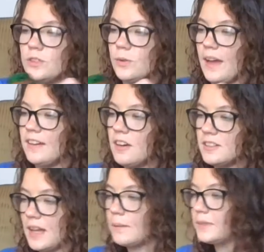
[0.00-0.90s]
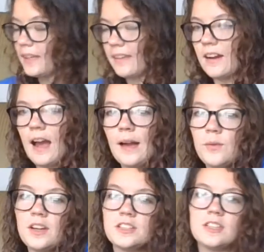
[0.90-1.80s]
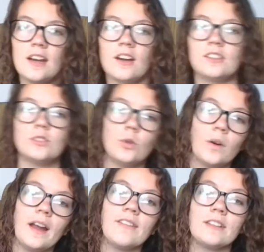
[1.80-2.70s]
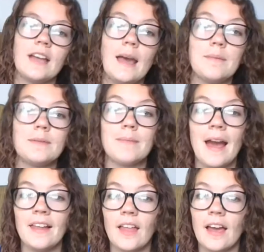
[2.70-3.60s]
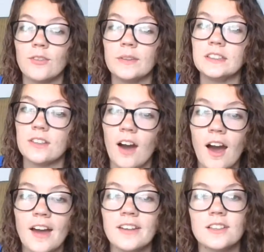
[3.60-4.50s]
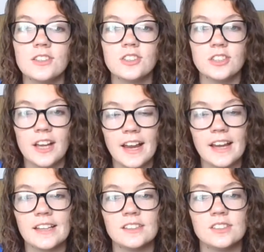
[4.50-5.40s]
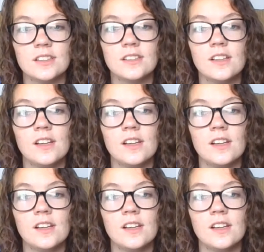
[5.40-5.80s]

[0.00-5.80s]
to end our time together, I want to share a story of a time in my life when God changed